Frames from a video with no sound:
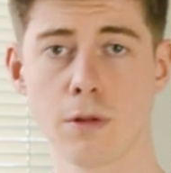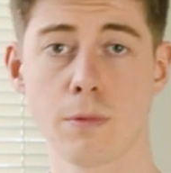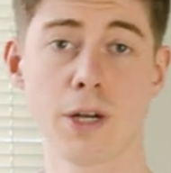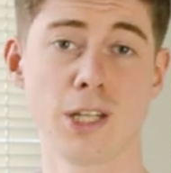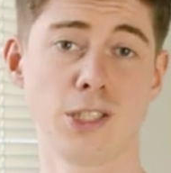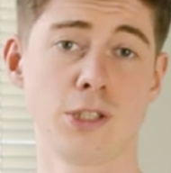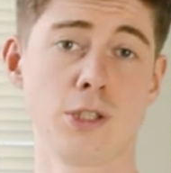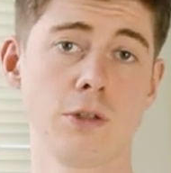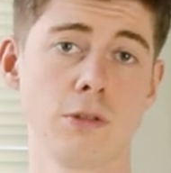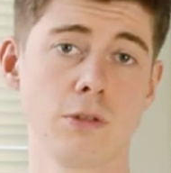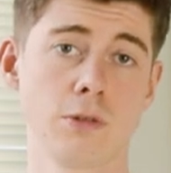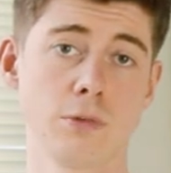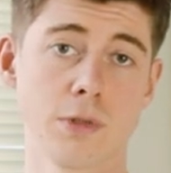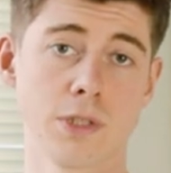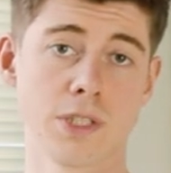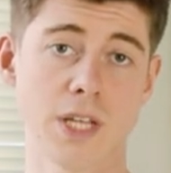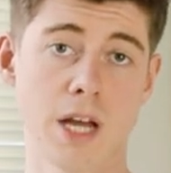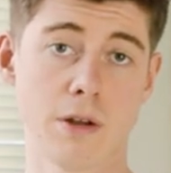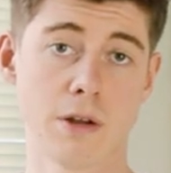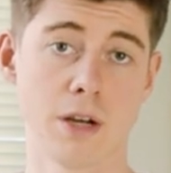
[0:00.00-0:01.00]
the one I chose
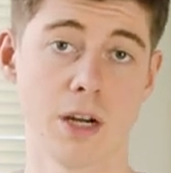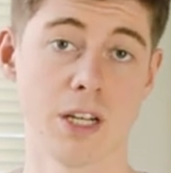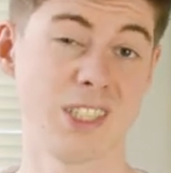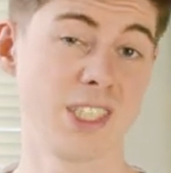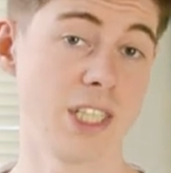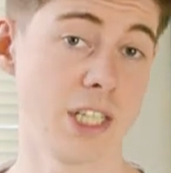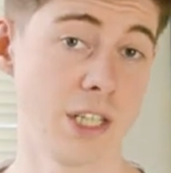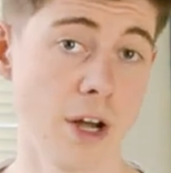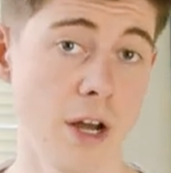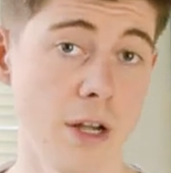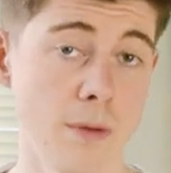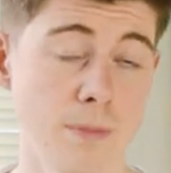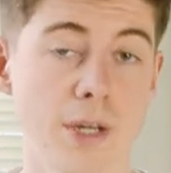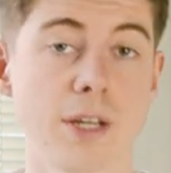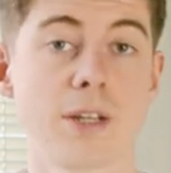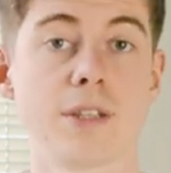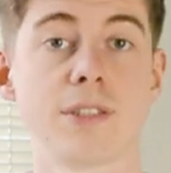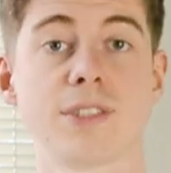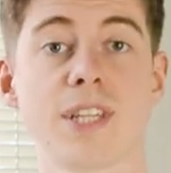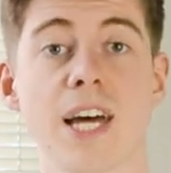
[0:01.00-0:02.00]
was aldehyde C9
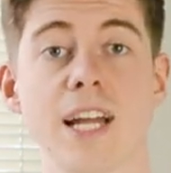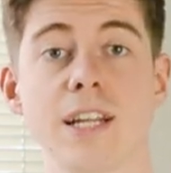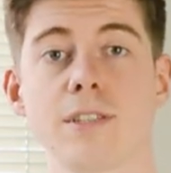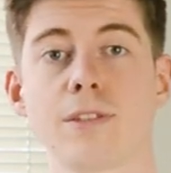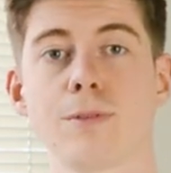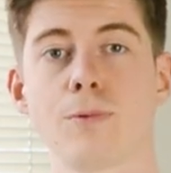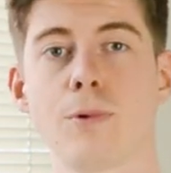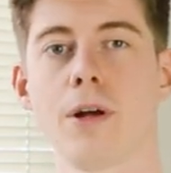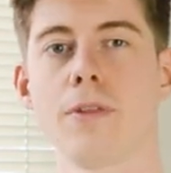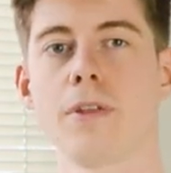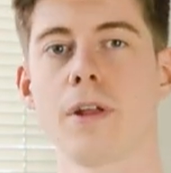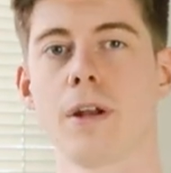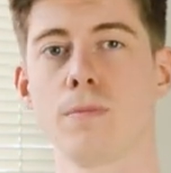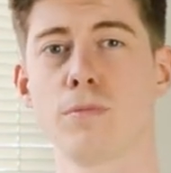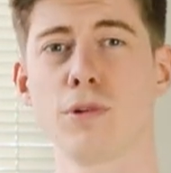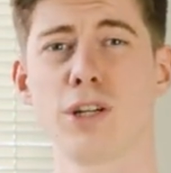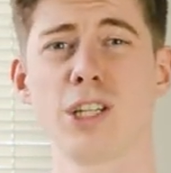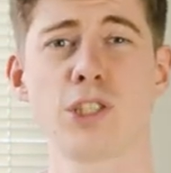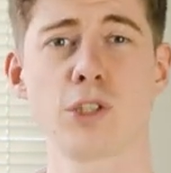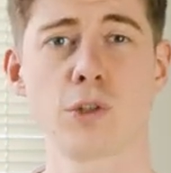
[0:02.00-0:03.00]
because that is the one that I'm
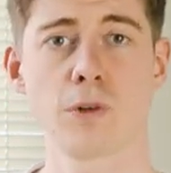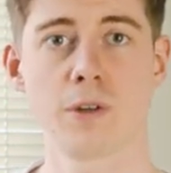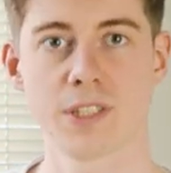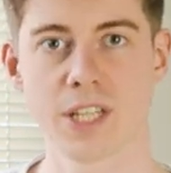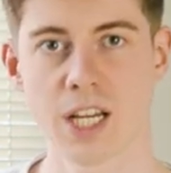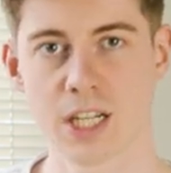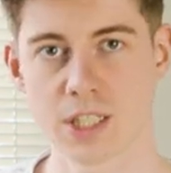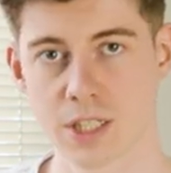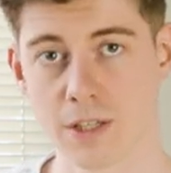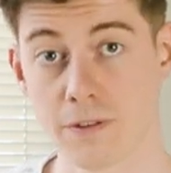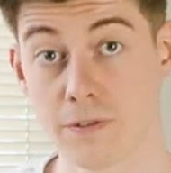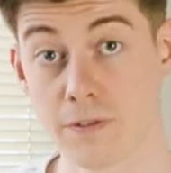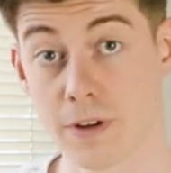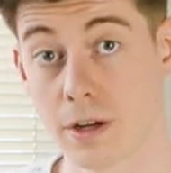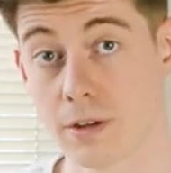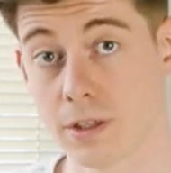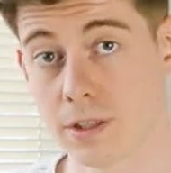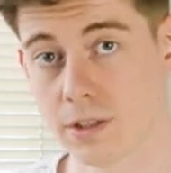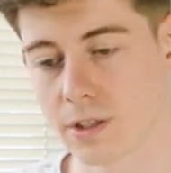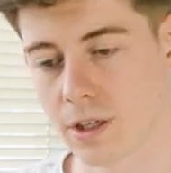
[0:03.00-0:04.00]
pretty sure is actually
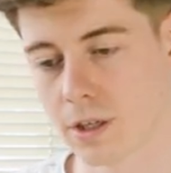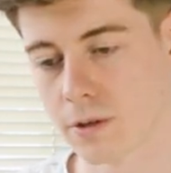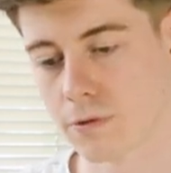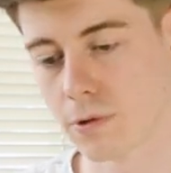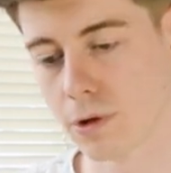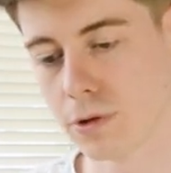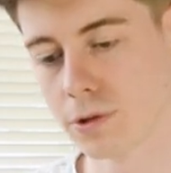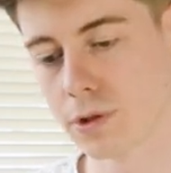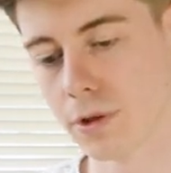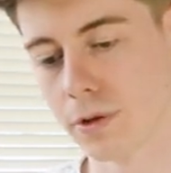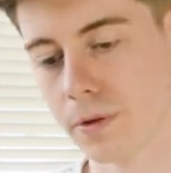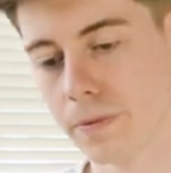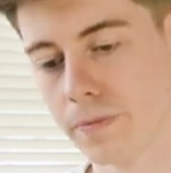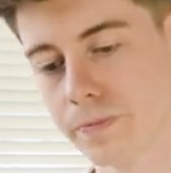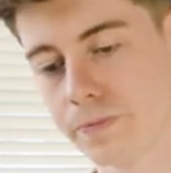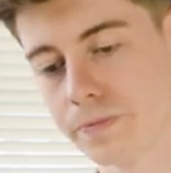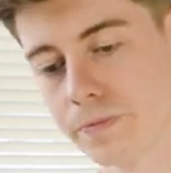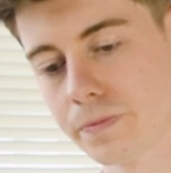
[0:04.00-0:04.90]
found inside of rose oil.